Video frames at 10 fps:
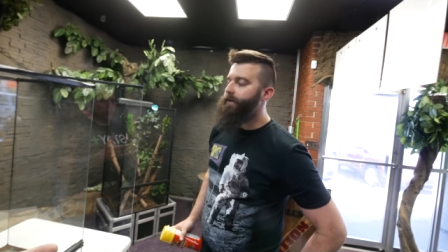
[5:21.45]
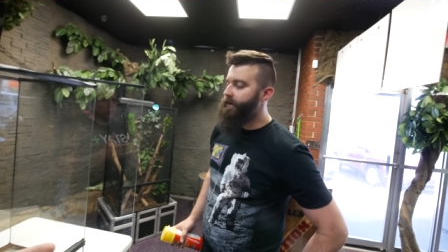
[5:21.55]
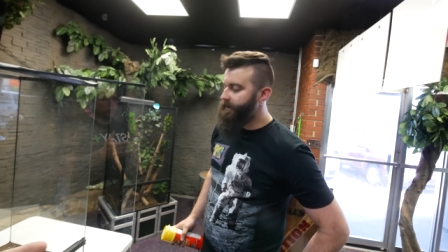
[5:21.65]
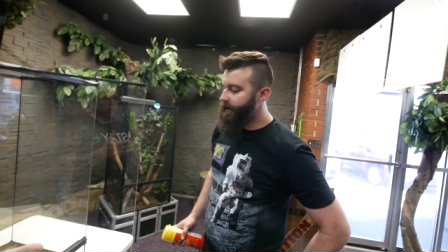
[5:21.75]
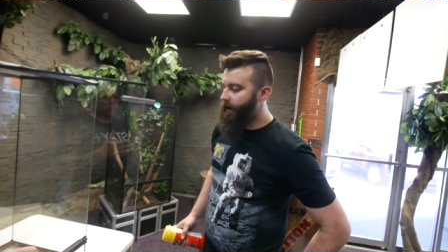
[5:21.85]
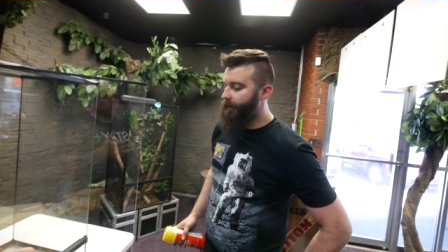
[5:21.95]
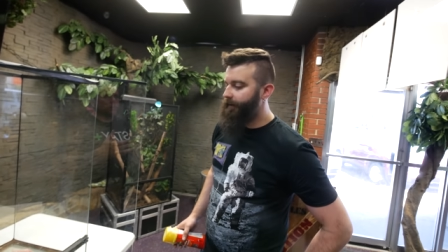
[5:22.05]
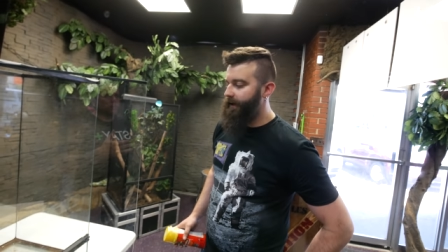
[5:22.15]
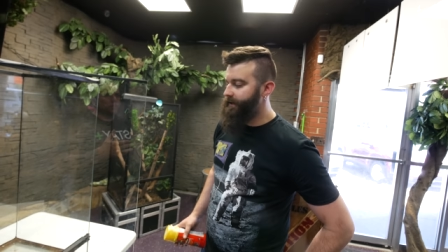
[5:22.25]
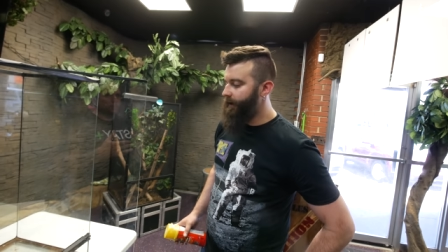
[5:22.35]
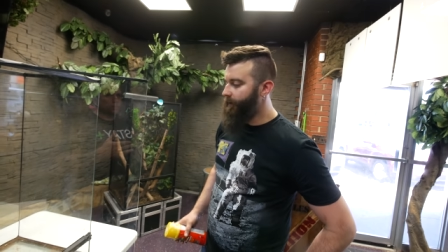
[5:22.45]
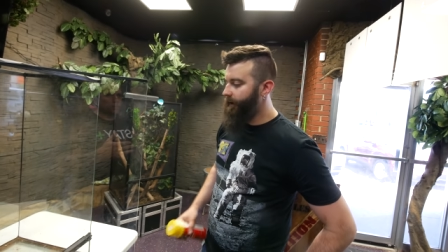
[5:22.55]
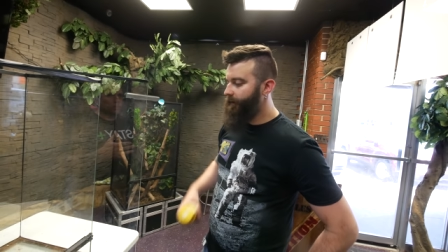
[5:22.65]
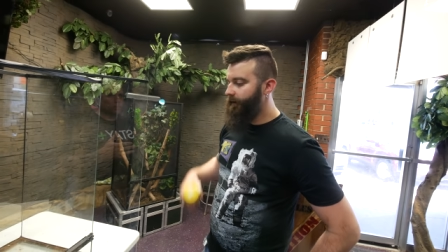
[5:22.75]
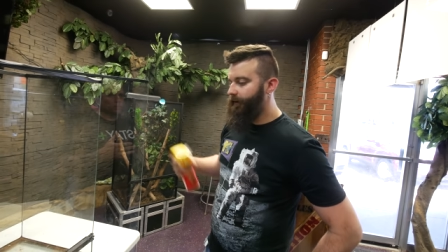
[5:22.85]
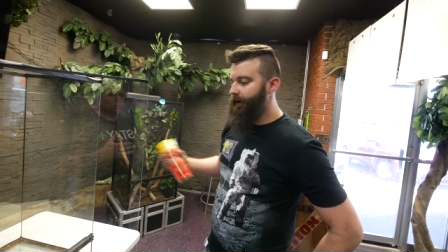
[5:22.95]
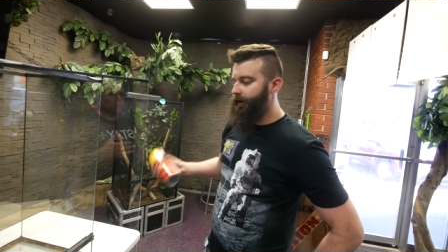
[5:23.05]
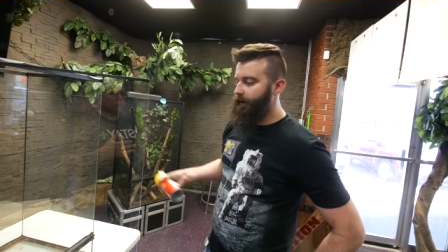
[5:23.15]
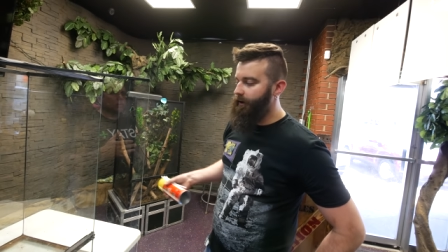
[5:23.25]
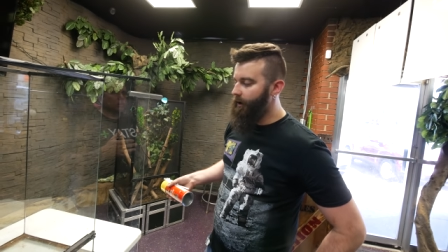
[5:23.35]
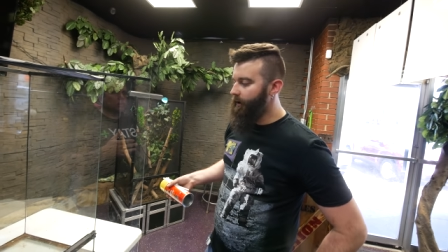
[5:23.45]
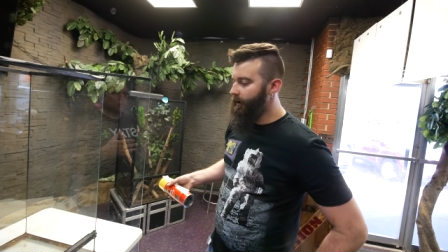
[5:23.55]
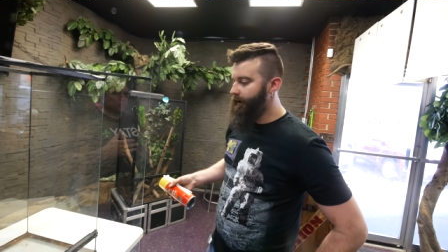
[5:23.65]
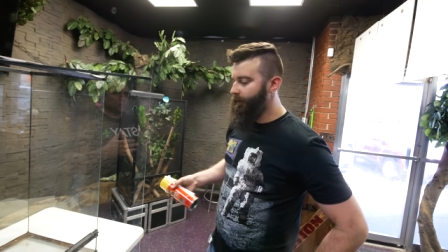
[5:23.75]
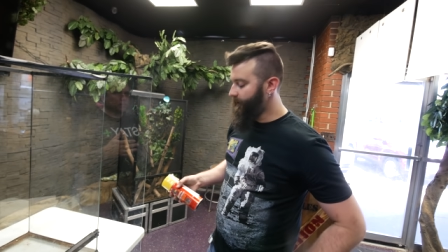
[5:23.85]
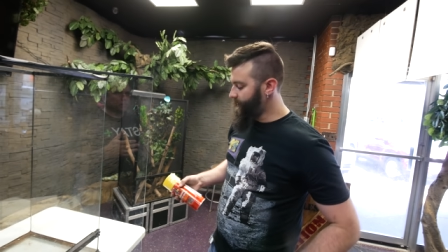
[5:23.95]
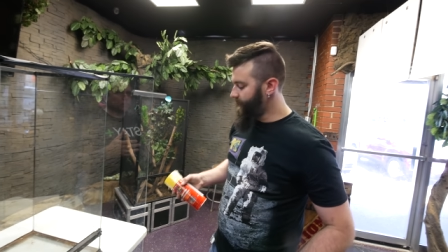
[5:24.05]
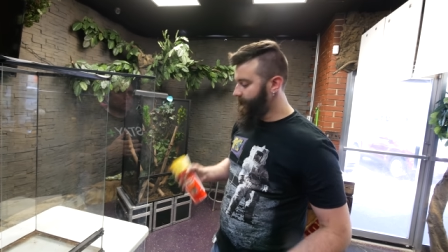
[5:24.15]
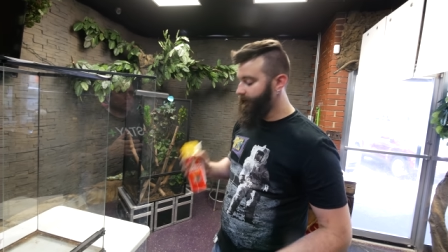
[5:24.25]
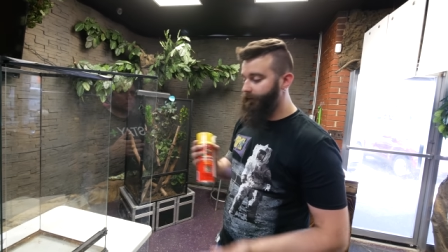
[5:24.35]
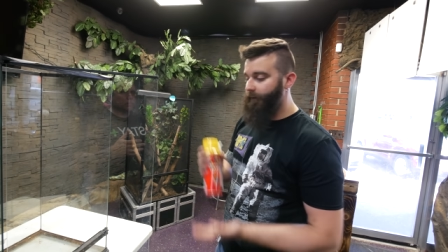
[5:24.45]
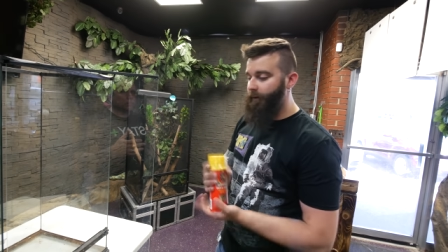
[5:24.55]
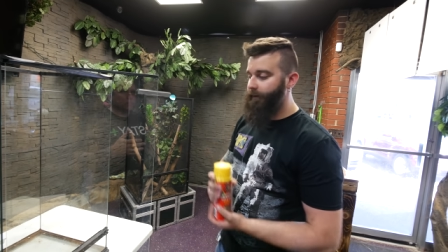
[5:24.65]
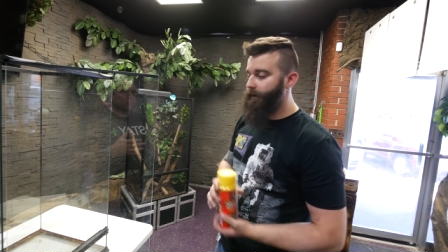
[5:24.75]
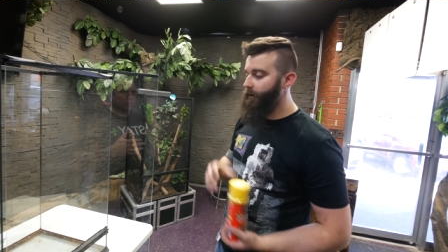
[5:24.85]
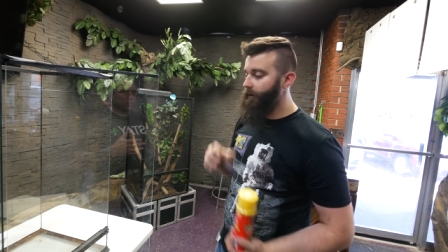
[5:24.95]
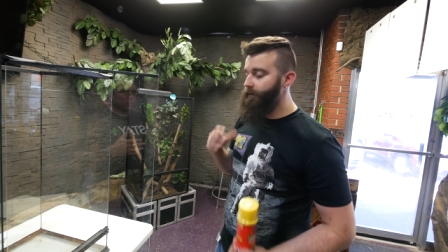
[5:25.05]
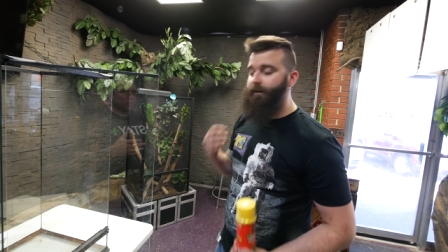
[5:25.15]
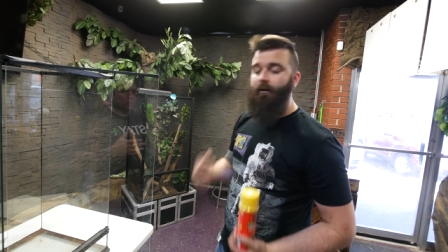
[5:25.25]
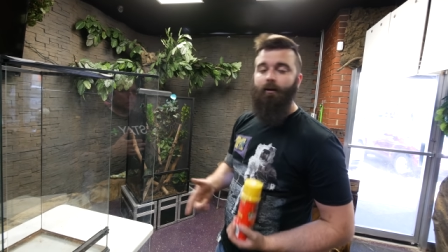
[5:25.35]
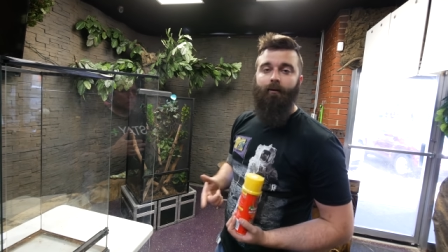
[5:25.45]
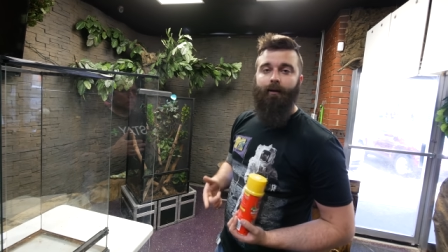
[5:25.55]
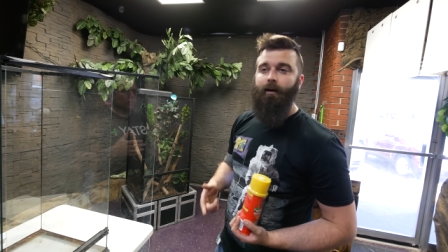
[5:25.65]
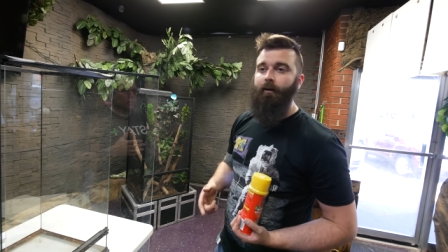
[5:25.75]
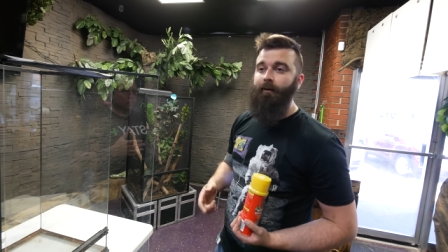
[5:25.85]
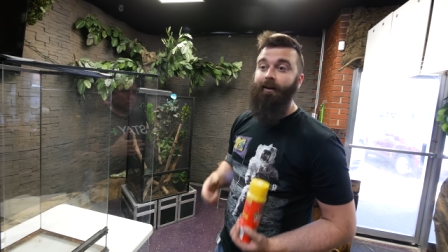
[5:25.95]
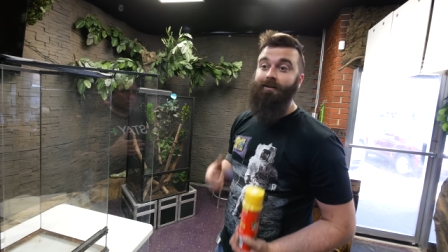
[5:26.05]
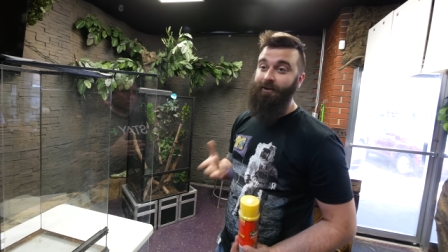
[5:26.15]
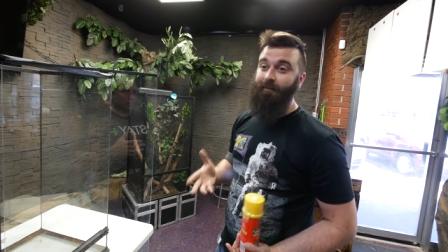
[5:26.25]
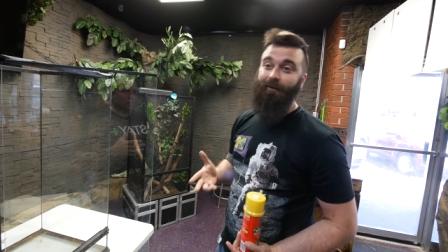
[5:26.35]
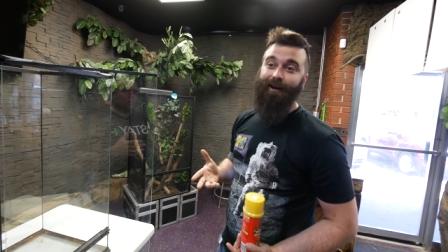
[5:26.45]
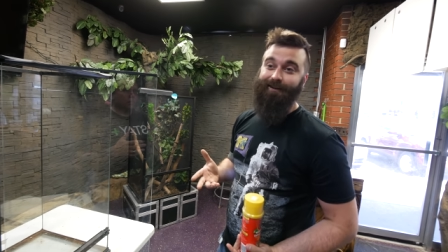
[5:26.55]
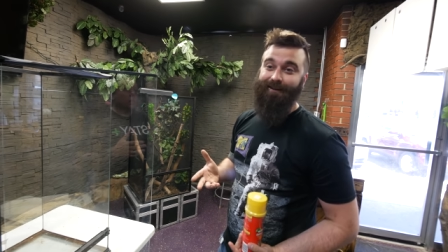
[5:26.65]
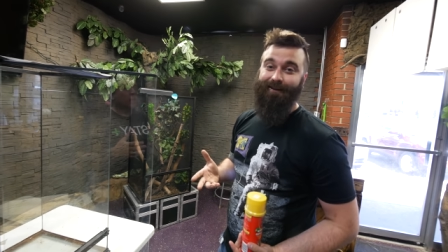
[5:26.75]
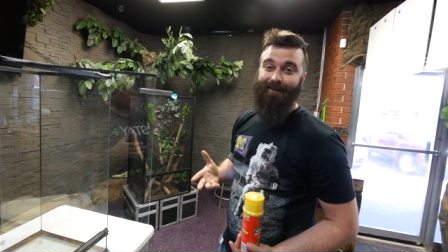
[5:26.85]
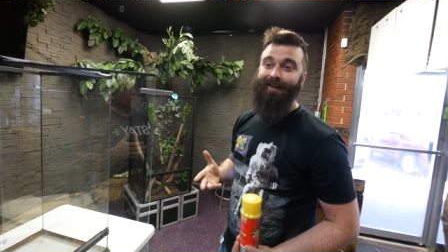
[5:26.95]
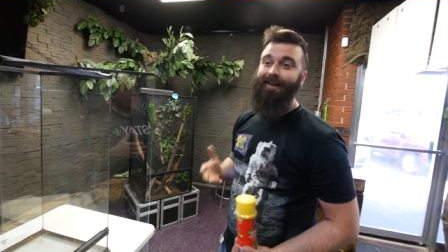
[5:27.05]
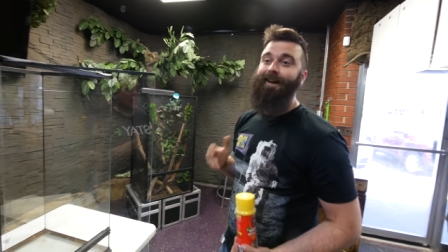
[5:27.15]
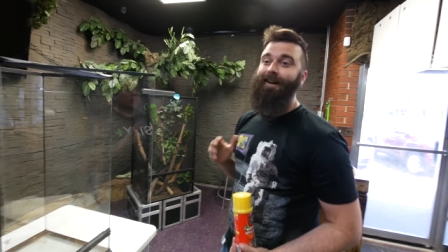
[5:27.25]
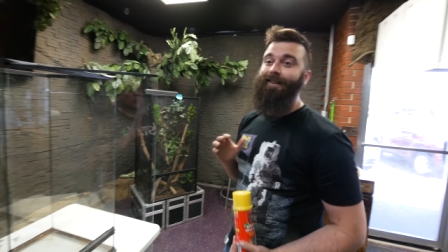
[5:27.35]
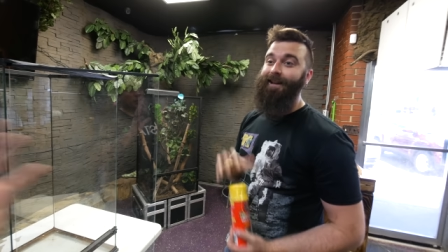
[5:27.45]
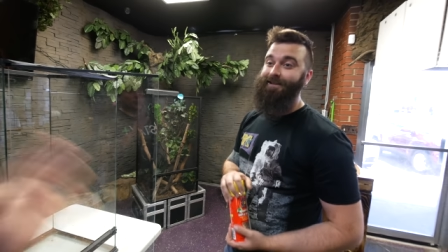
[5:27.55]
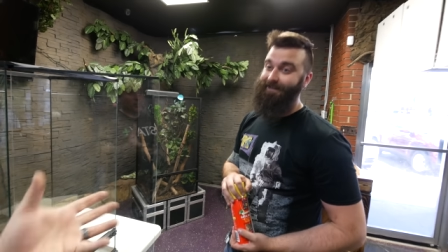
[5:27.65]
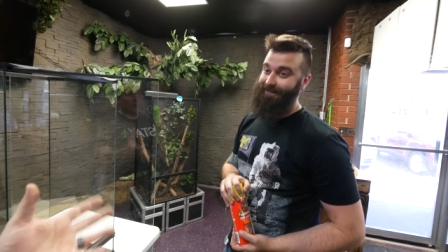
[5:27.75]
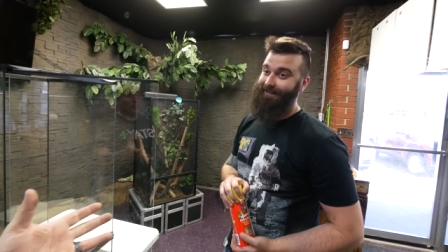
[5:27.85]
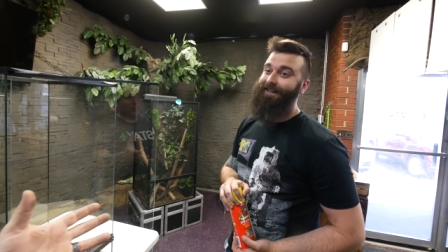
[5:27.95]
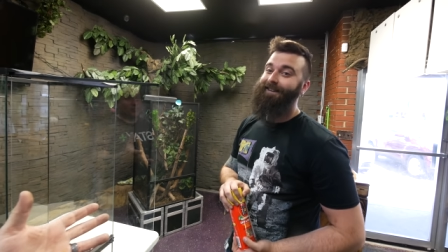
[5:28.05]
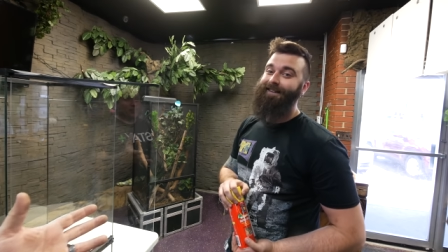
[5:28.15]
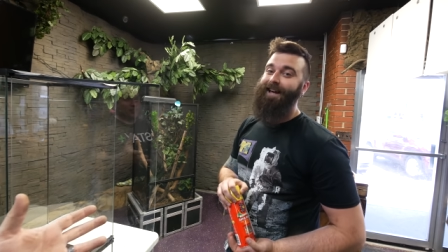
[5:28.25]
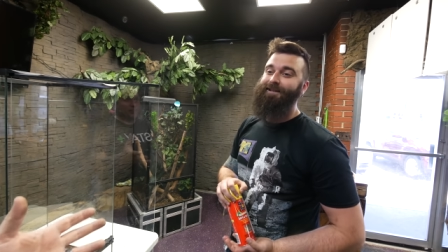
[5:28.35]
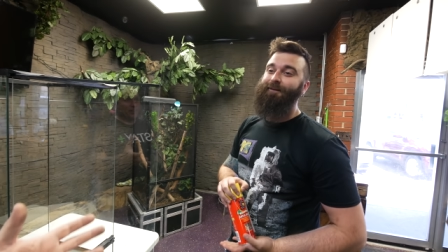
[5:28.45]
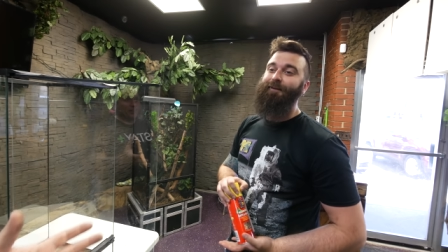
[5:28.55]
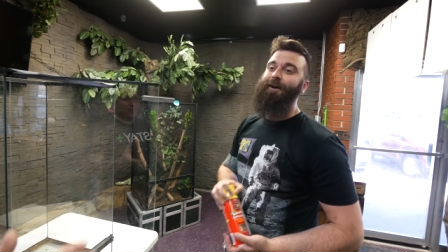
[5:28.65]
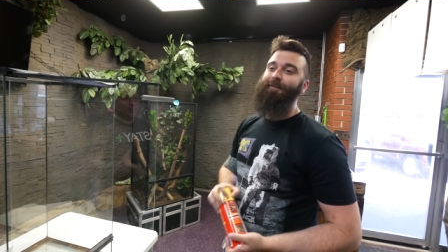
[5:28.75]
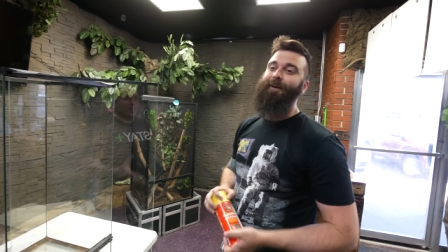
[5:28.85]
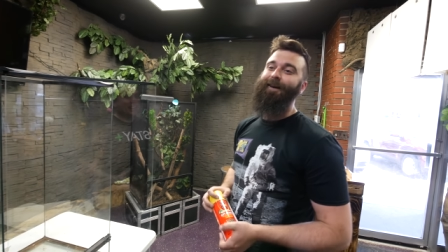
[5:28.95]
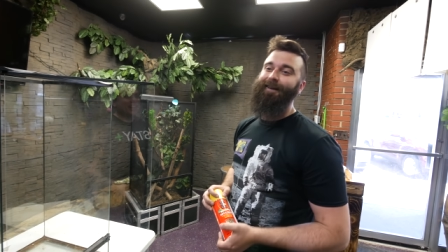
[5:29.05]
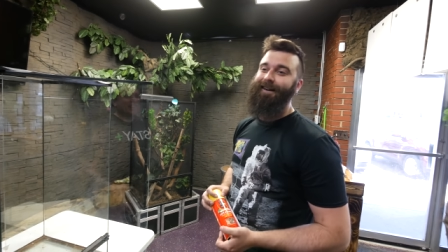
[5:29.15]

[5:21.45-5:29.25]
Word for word: It's gonna take a couple days, gotta wait for everything to cure, and then once you get the foam to cure, your silicone to cure, then you can start planting. And that's and when that's, it really turns into That's fun. the fun part.